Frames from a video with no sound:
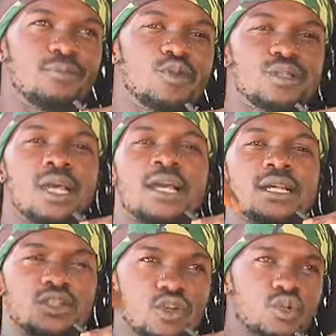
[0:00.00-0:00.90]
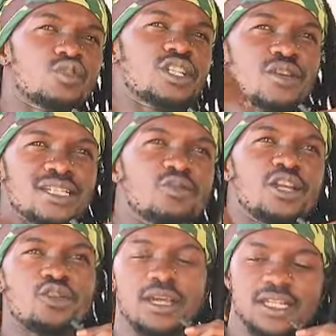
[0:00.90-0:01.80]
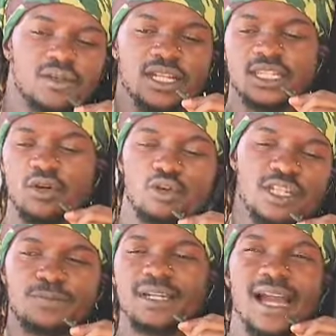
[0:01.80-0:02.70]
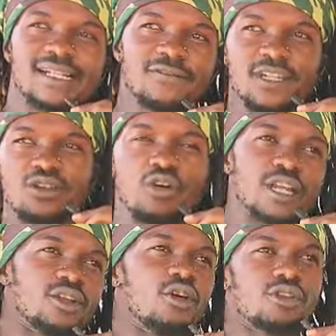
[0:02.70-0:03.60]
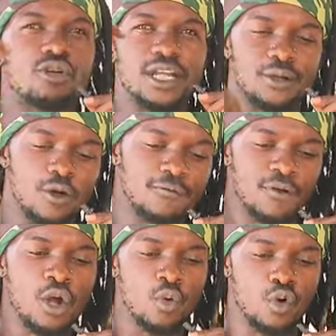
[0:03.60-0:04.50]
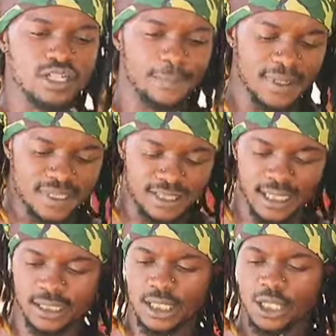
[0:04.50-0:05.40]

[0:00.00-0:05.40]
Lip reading: because so continuously when your insulin is always being activated on and off, what happens is that